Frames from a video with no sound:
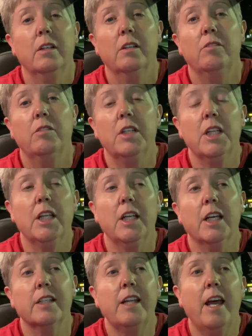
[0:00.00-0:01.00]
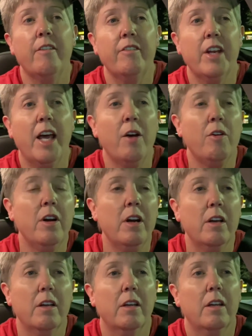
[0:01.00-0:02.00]
within the next half an hour,
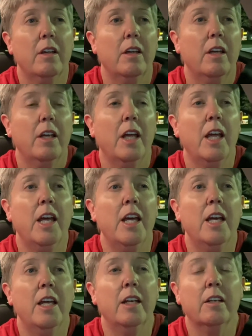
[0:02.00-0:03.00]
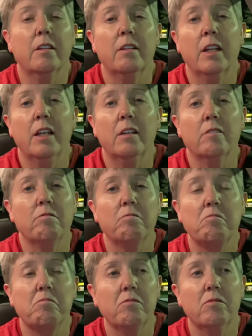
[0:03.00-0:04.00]
and then
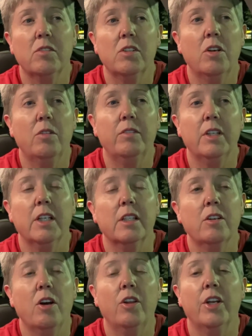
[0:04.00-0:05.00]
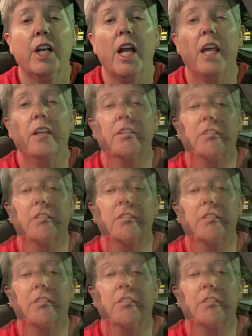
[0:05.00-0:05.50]
hopefully get to call it a night.